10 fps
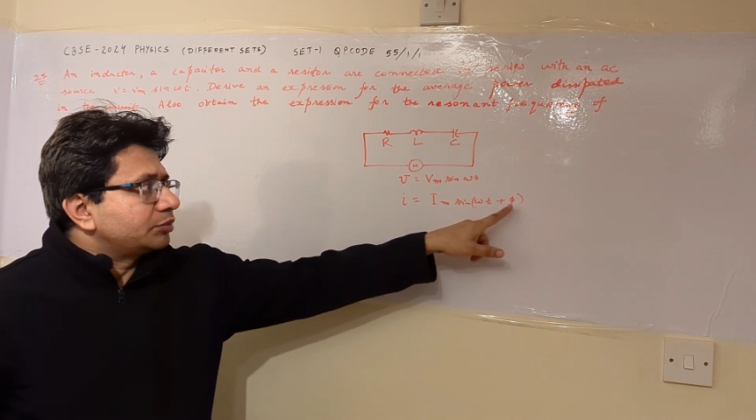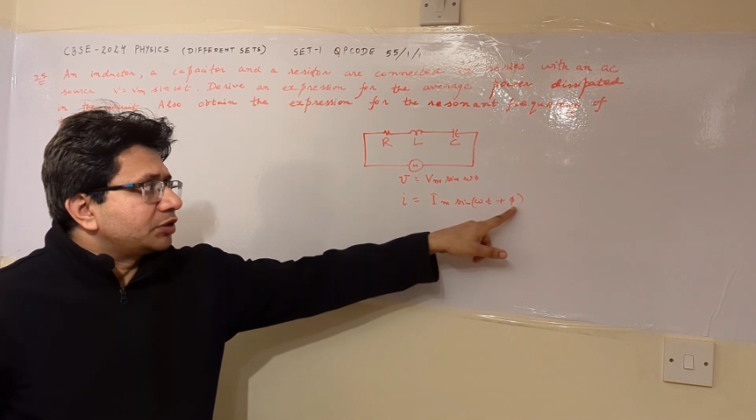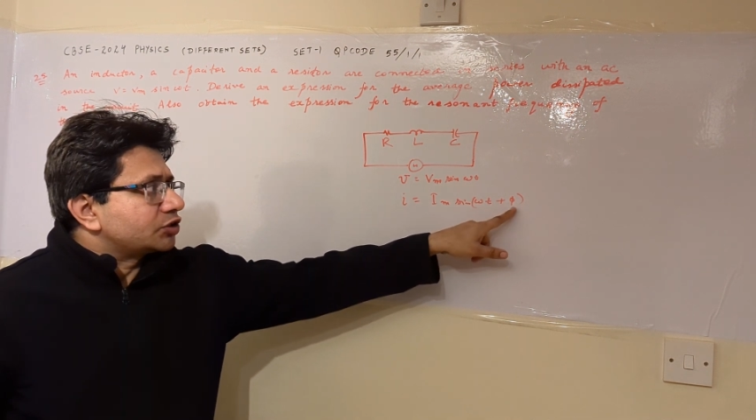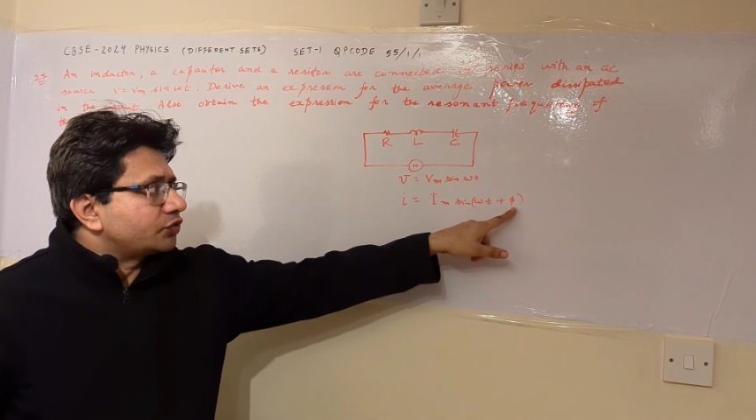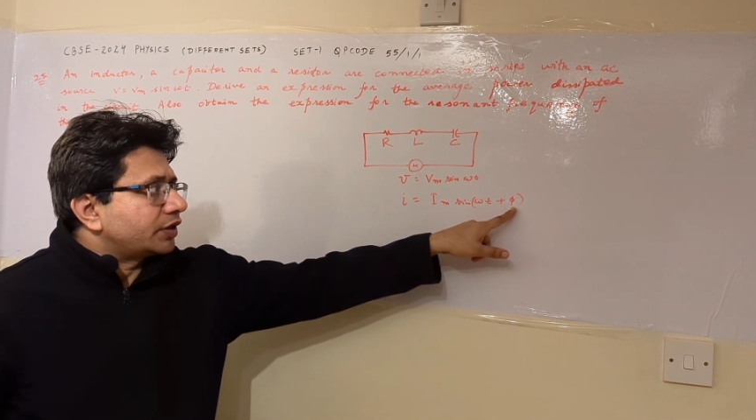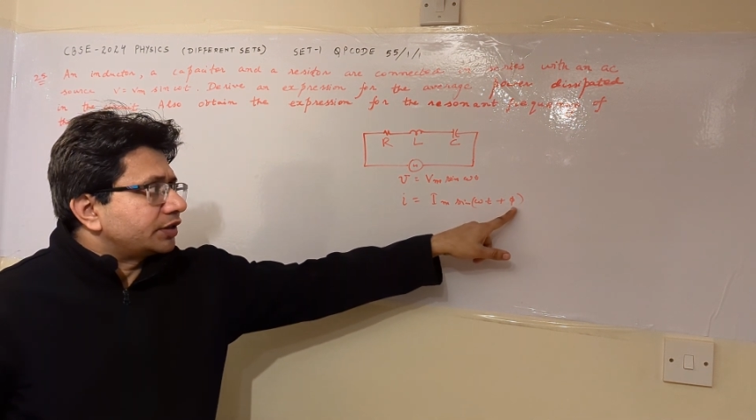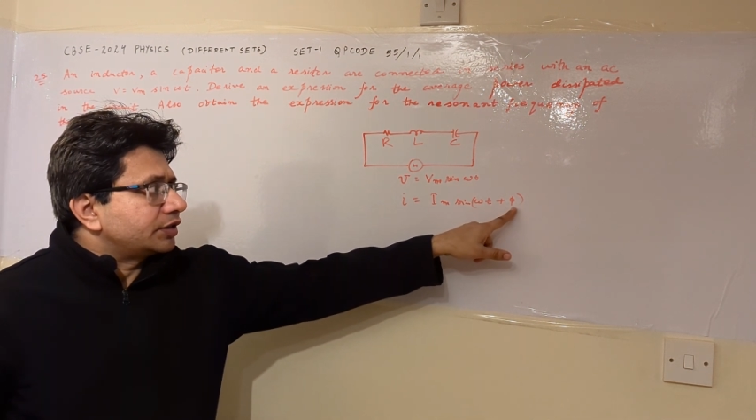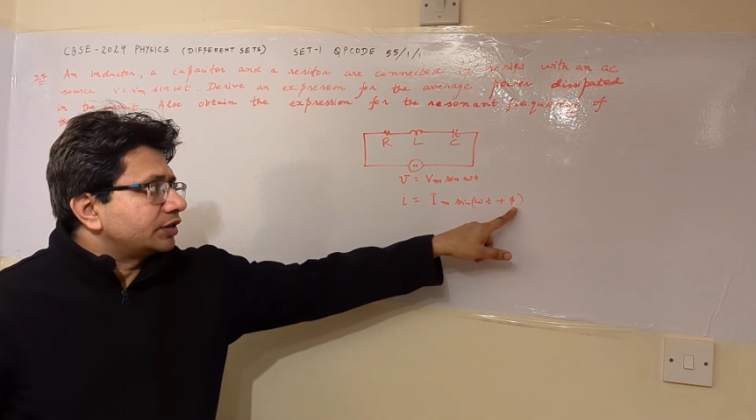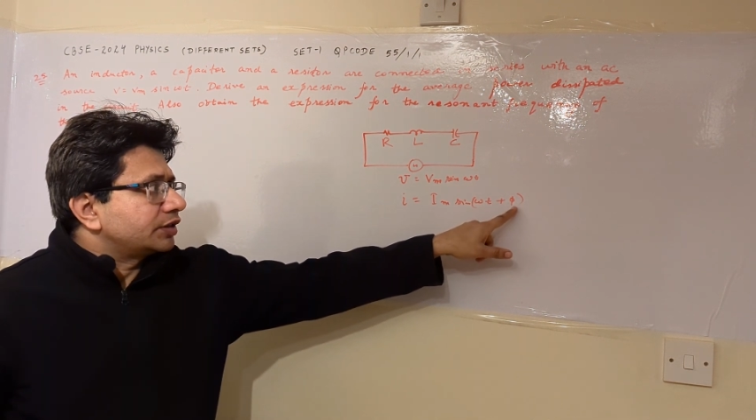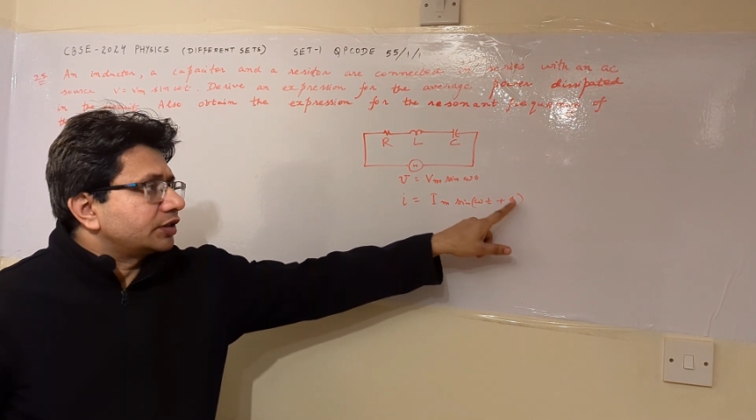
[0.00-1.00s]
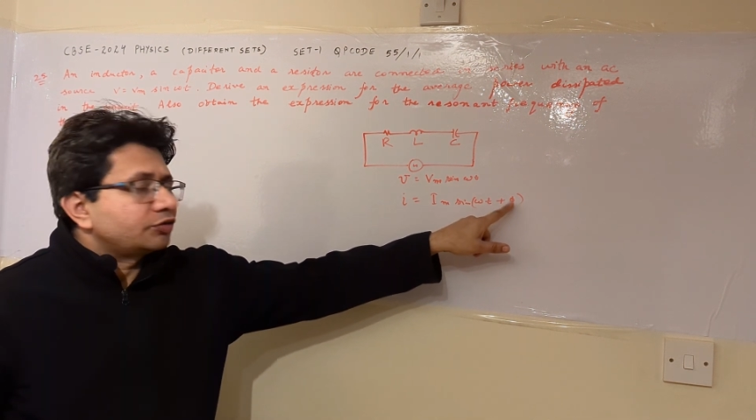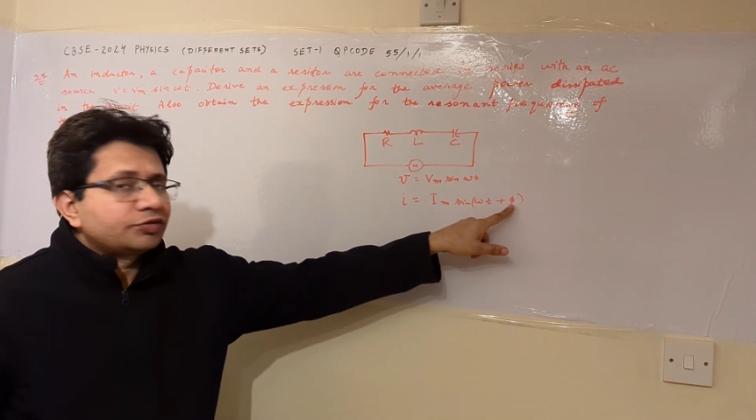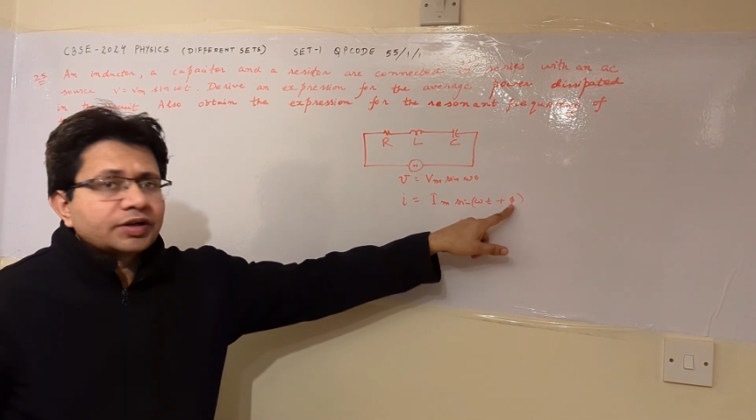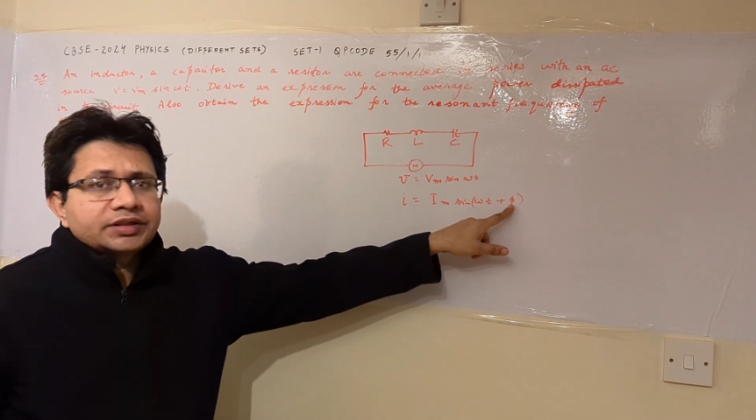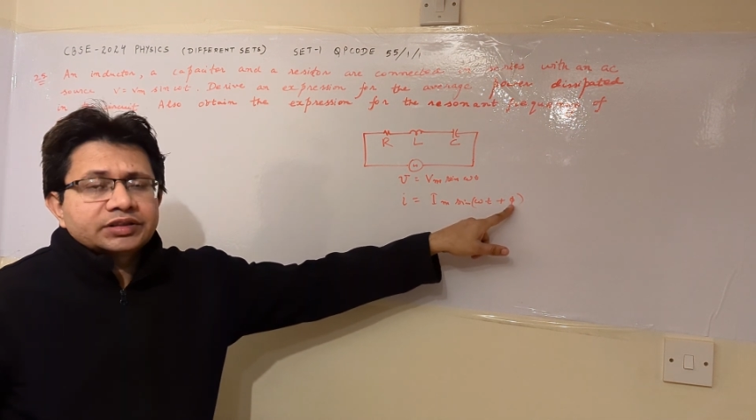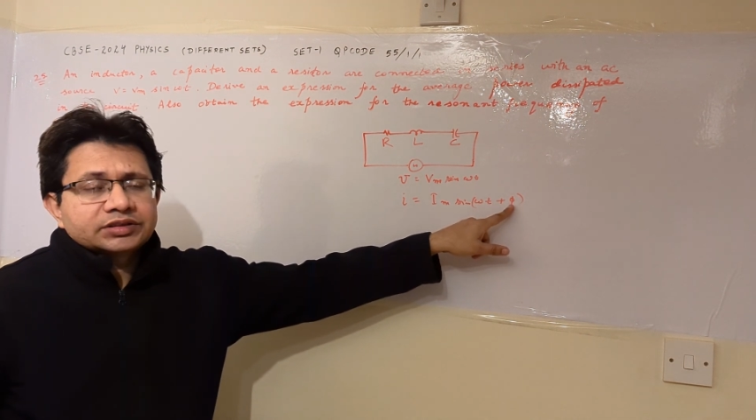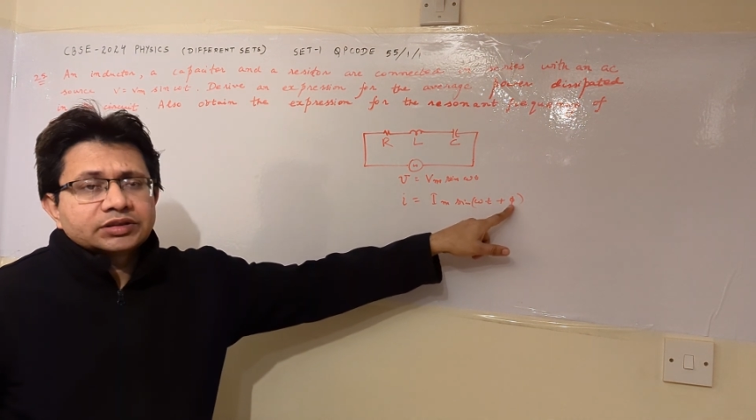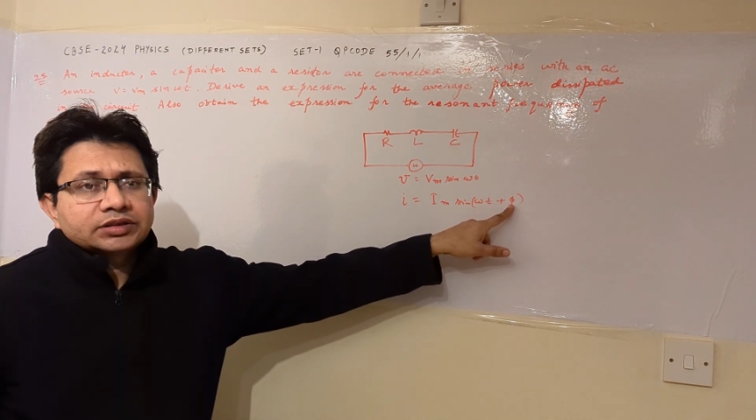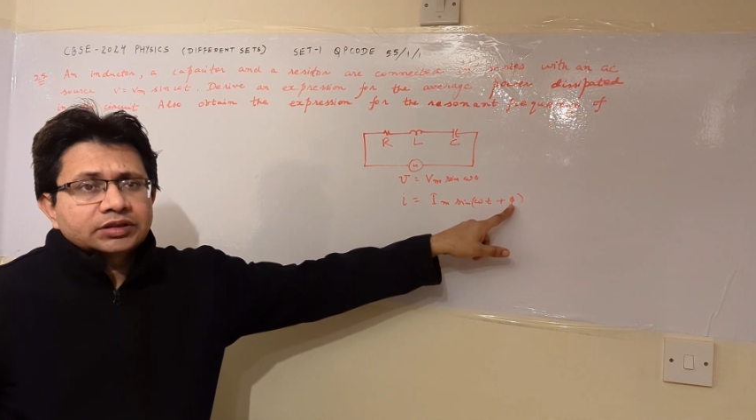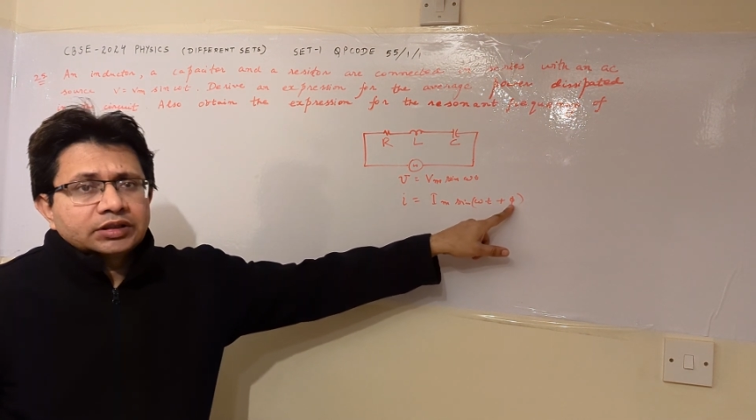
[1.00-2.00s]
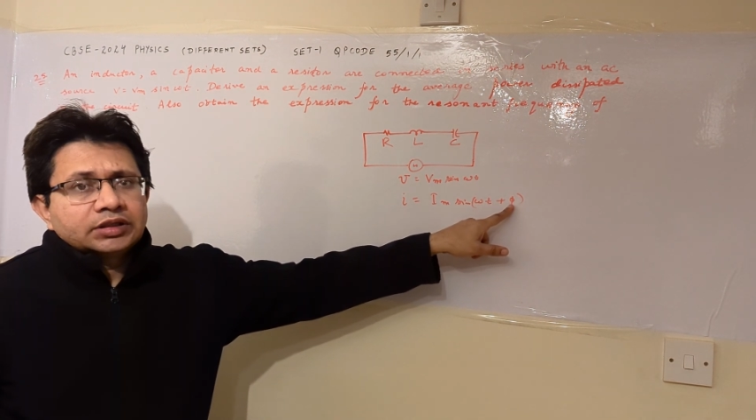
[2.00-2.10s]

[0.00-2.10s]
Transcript: plus phi, here phi is the